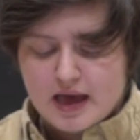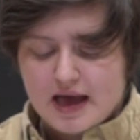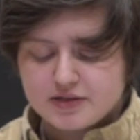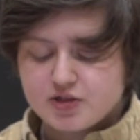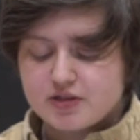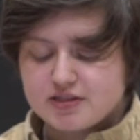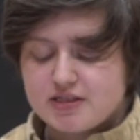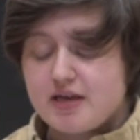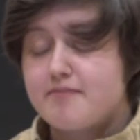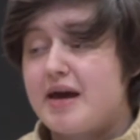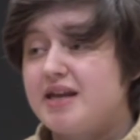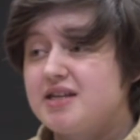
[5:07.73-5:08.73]
As you can
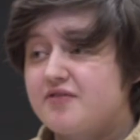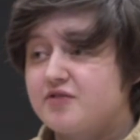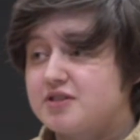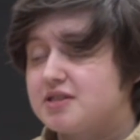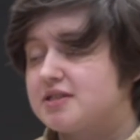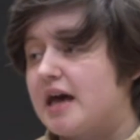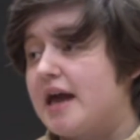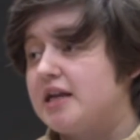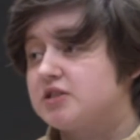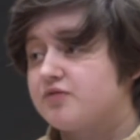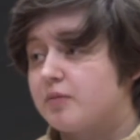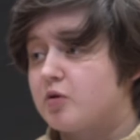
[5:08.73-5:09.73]
see, many different
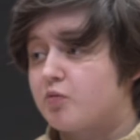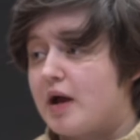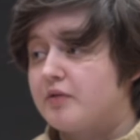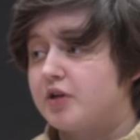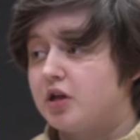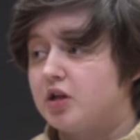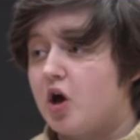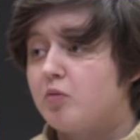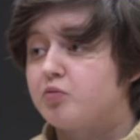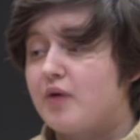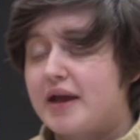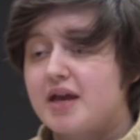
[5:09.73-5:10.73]
societies from around the
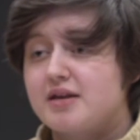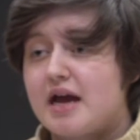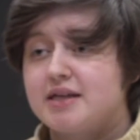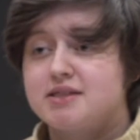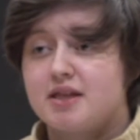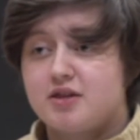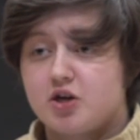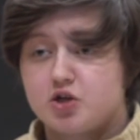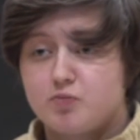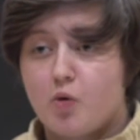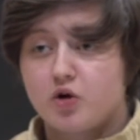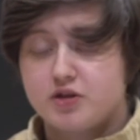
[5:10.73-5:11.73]
globe recognize that there
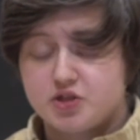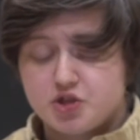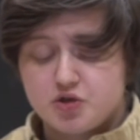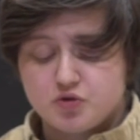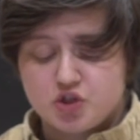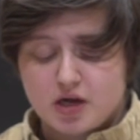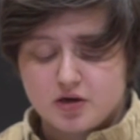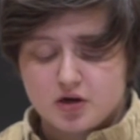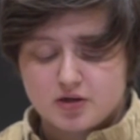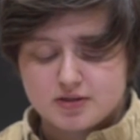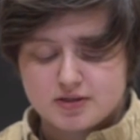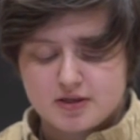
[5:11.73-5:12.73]
are more than two
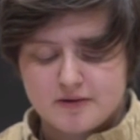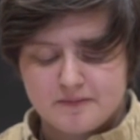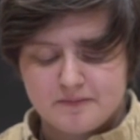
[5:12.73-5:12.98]
genders.